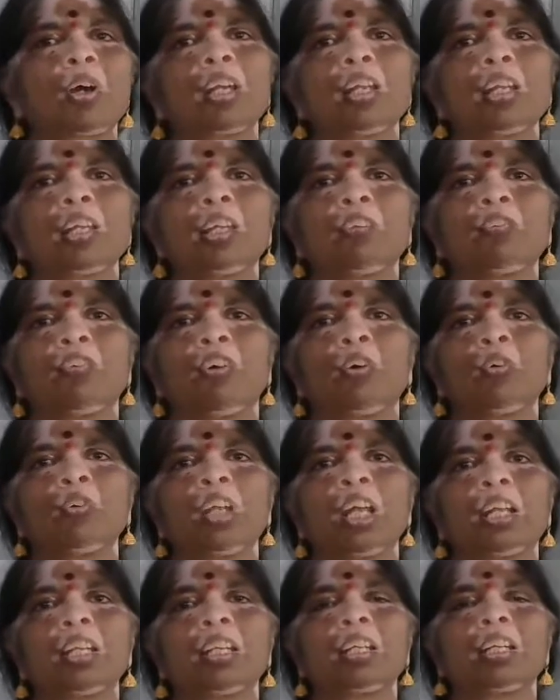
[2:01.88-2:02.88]
is found
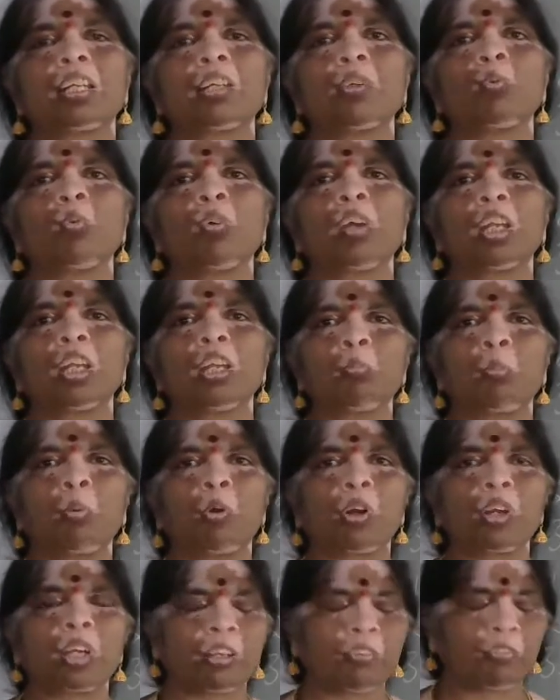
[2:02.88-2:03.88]
and it is very
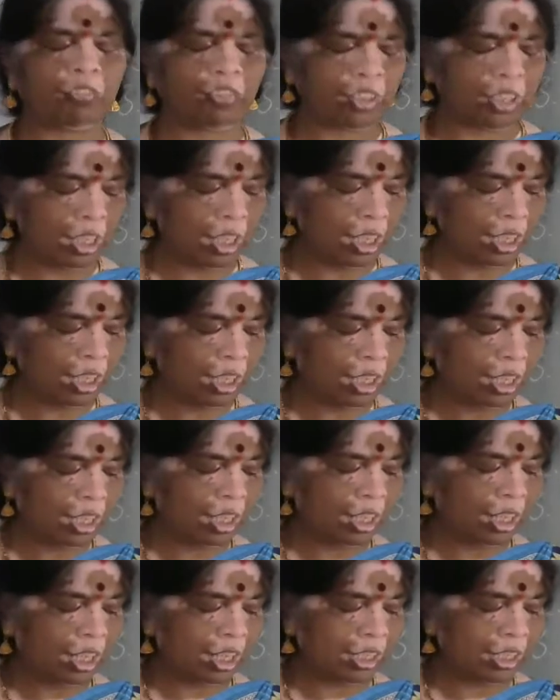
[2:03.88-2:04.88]
important for the
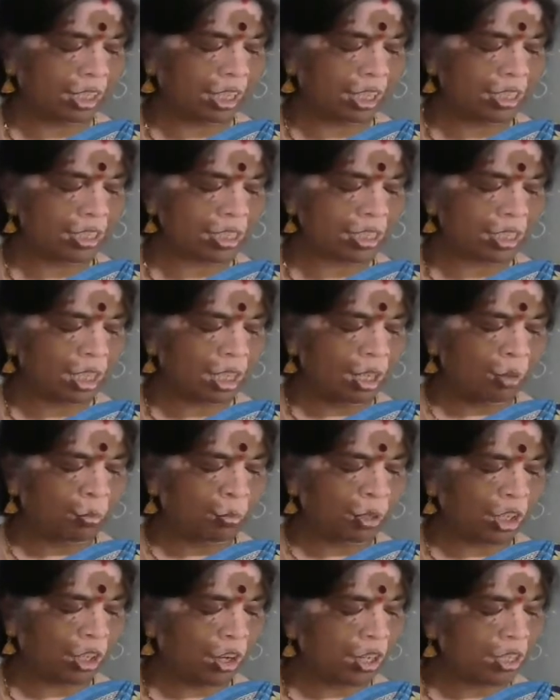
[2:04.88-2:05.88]
Indians
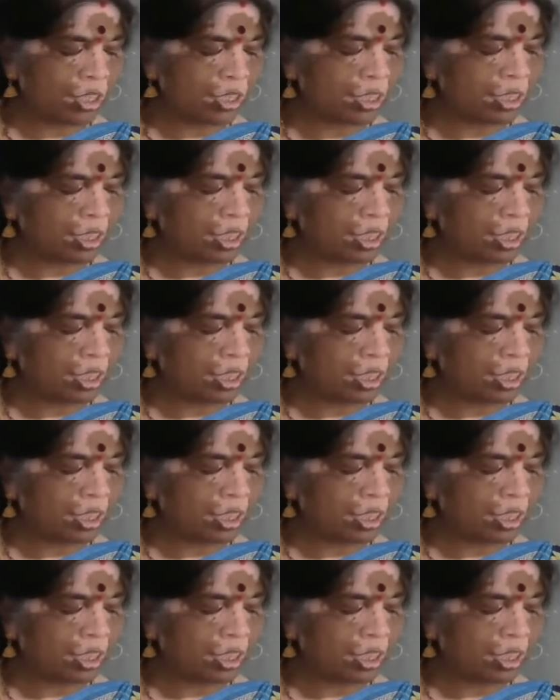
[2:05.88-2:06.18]
because